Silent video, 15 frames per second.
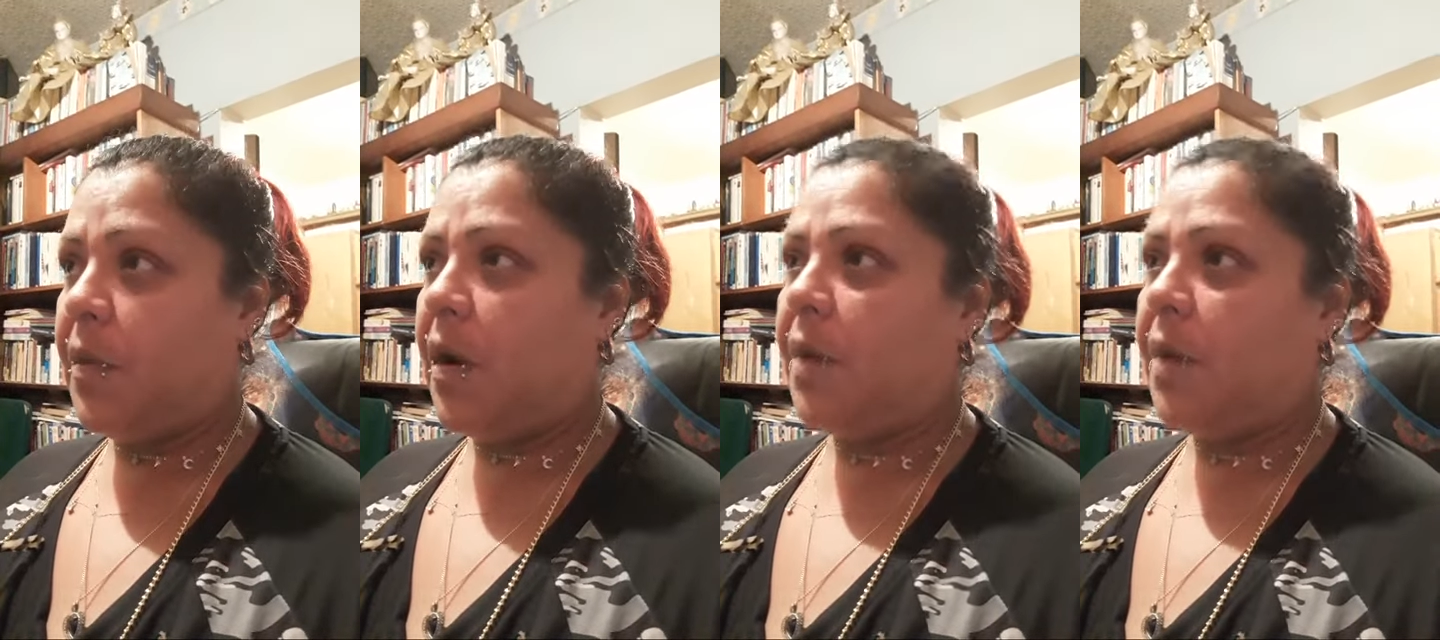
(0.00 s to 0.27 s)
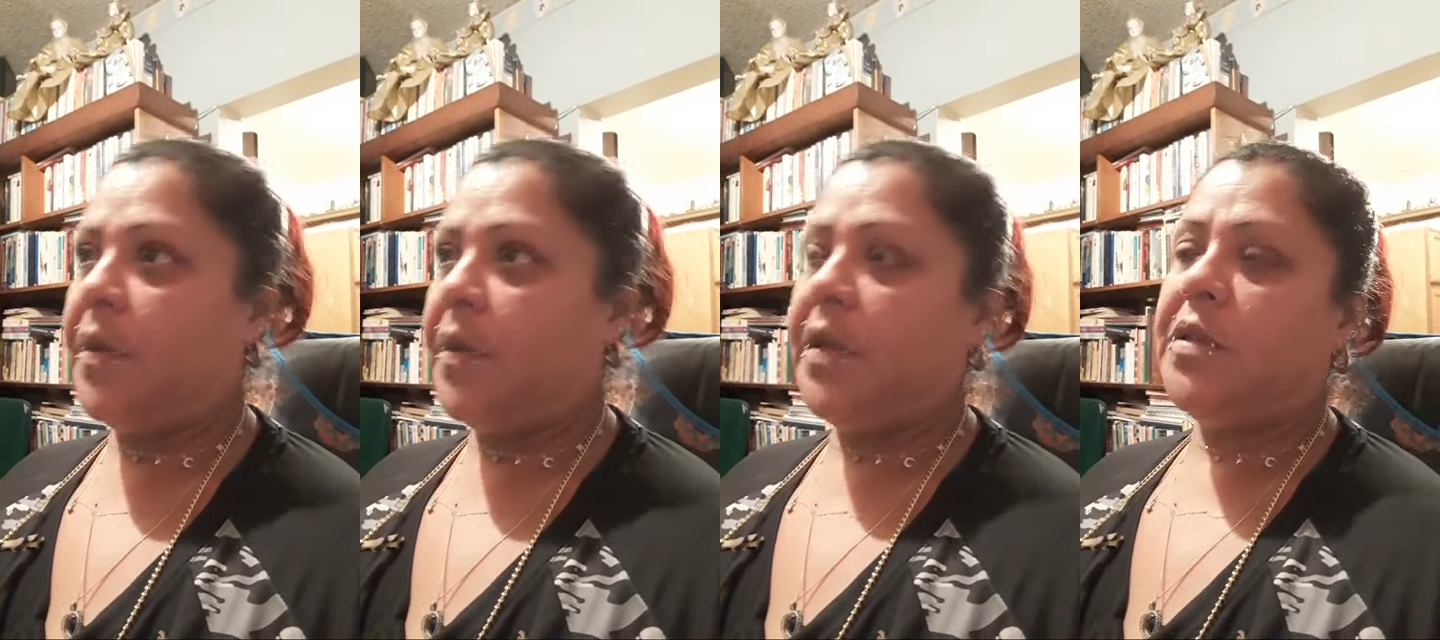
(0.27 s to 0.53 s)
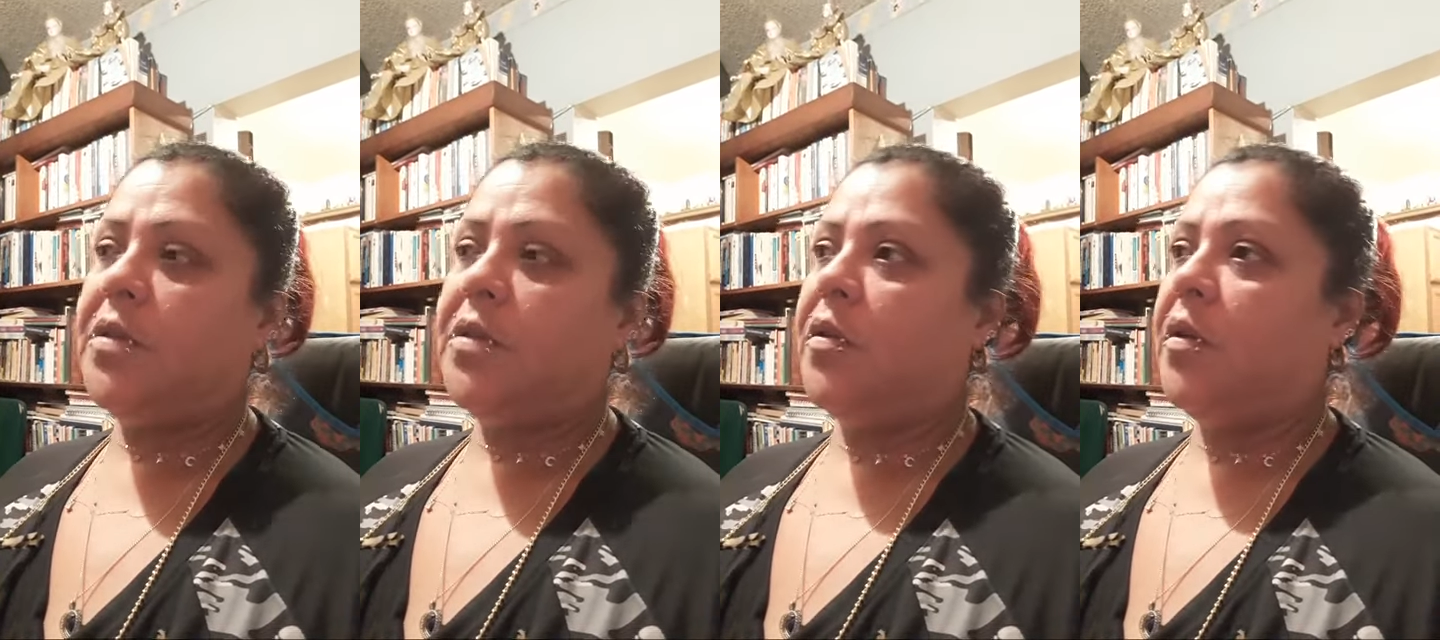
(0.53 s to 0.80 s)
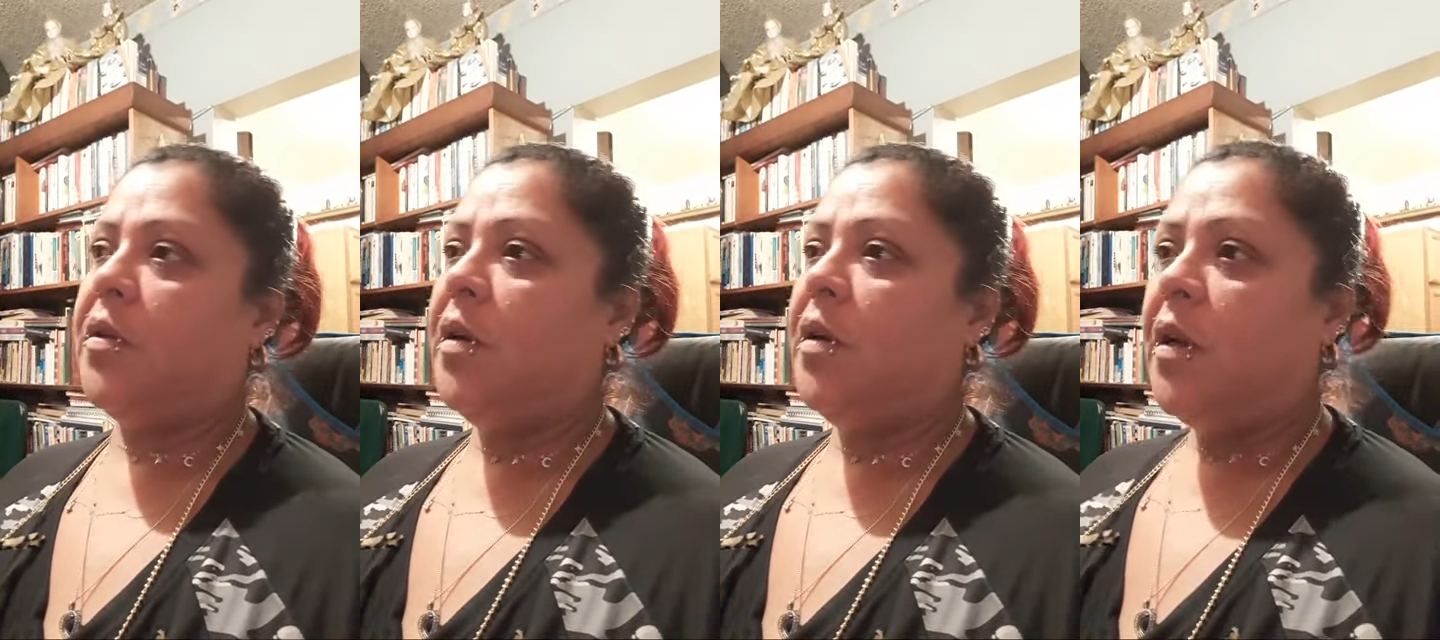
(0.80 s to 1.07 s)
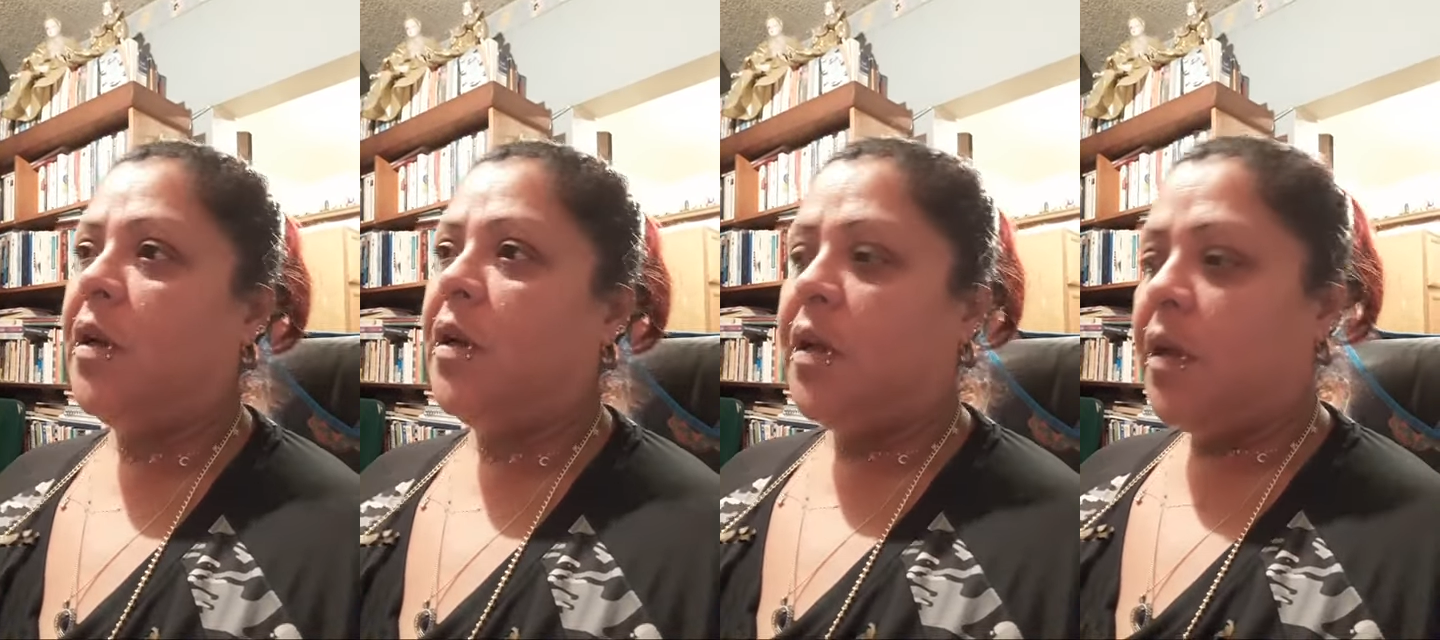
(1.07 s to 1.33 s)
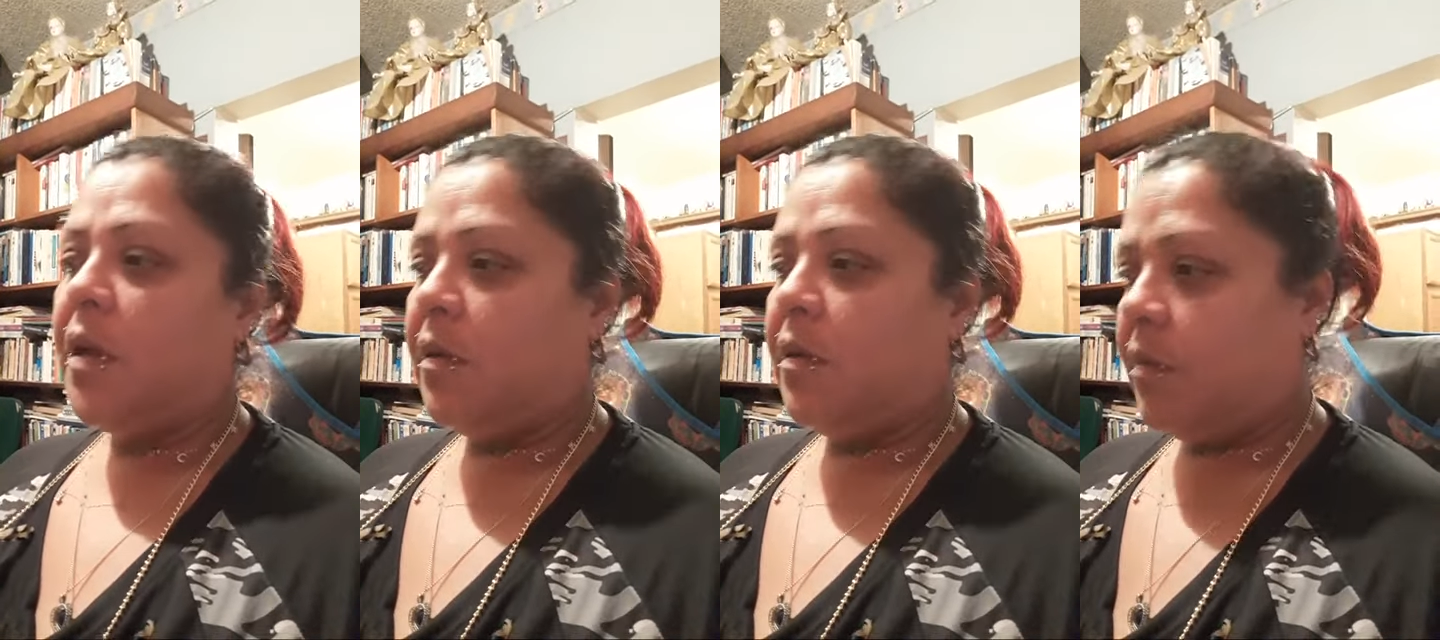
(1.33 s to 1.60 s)
copies or,
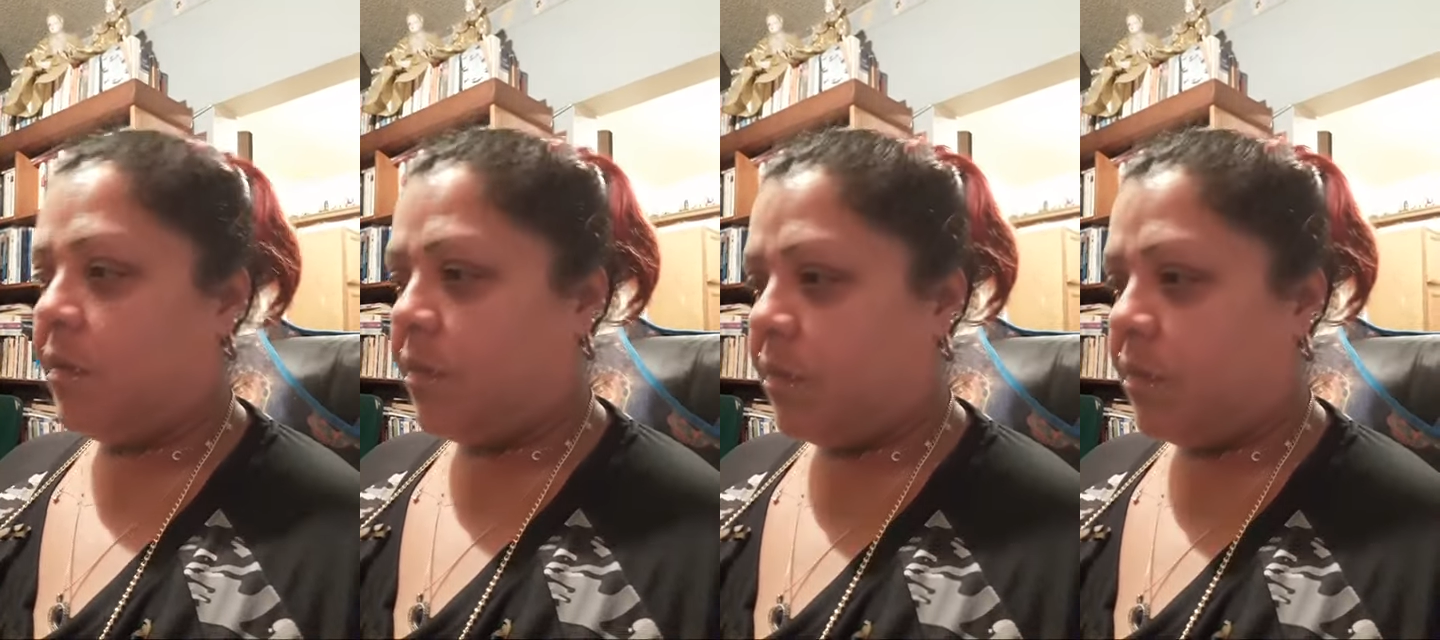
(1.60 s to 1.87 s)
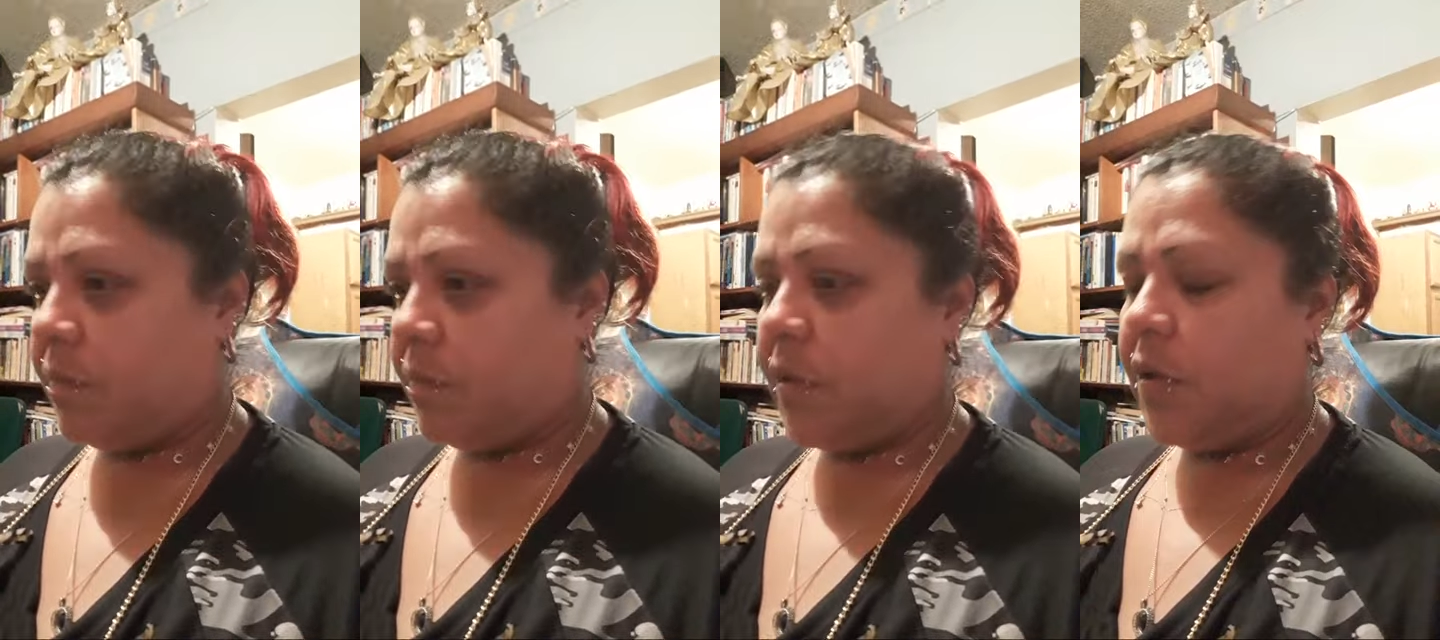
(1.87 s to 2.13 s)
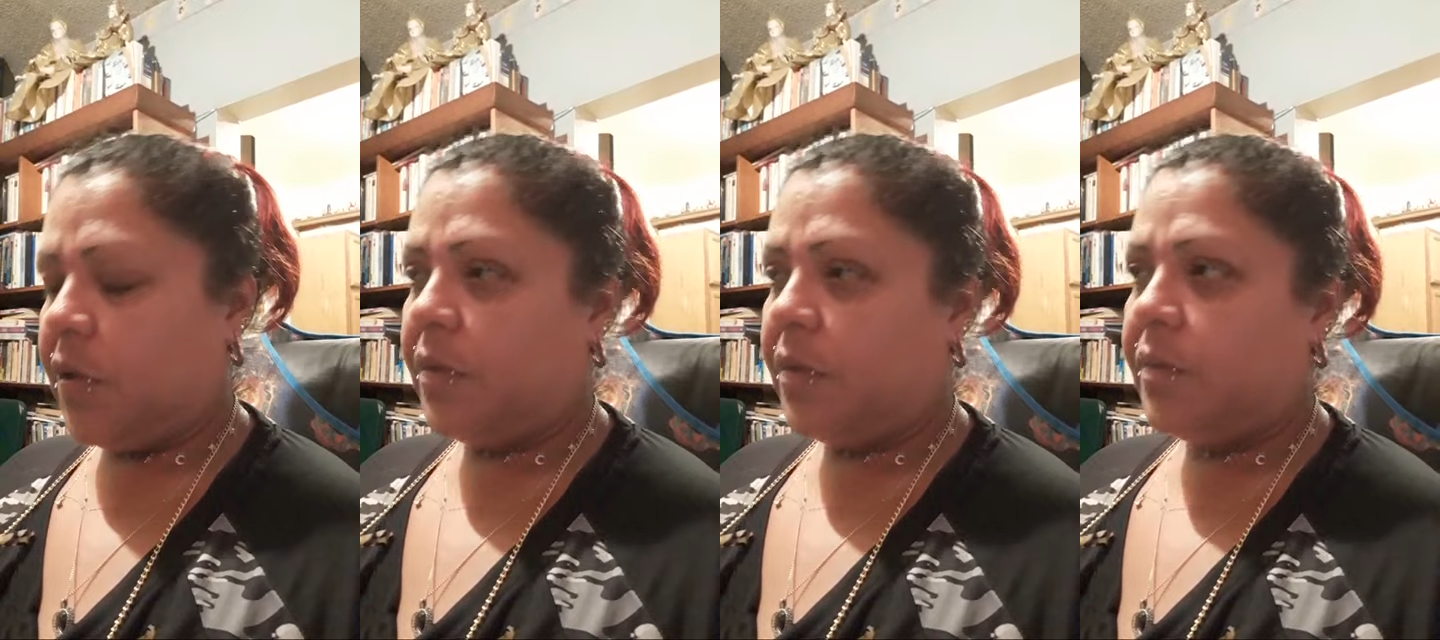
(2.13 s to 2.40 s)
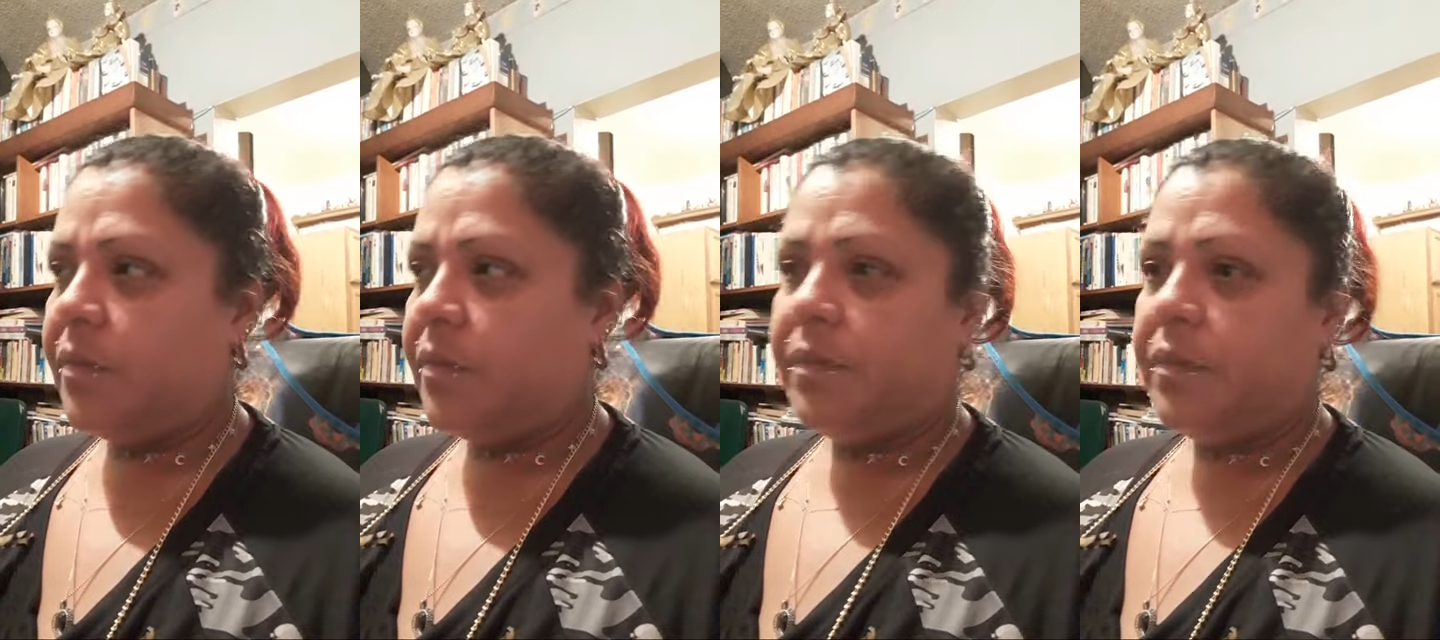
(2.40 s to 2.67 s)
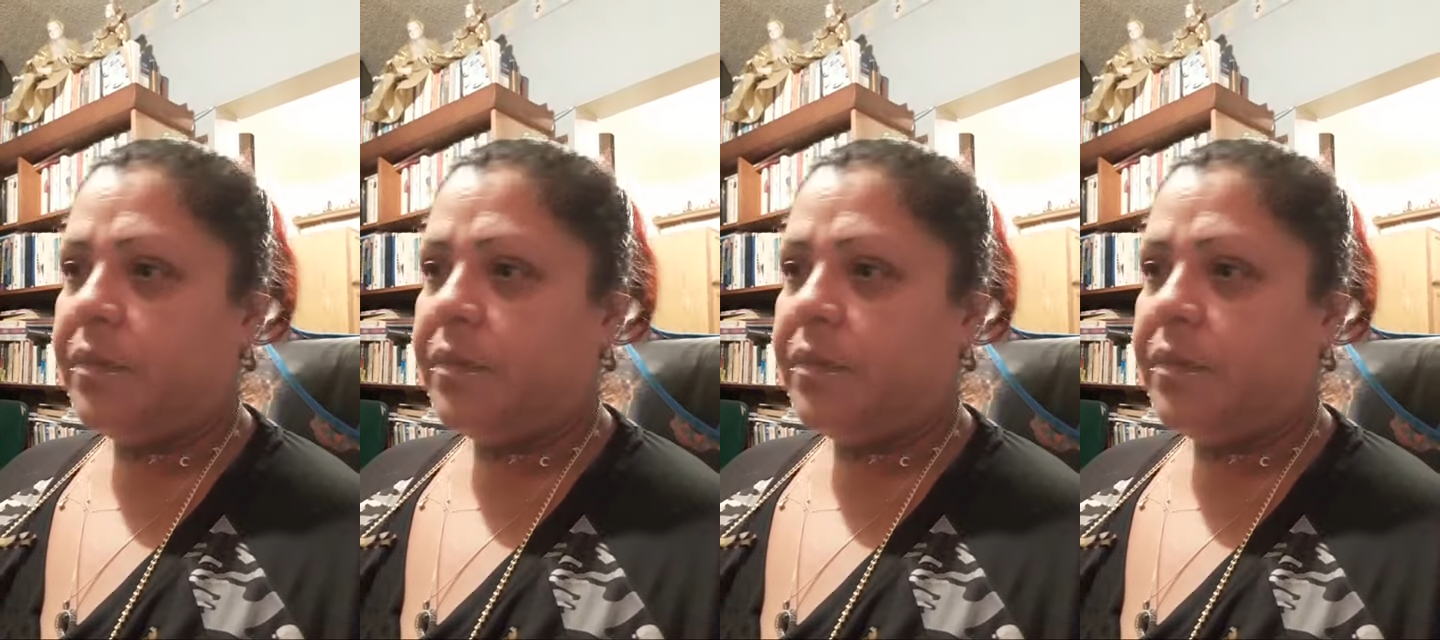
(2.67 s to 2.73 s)
you know,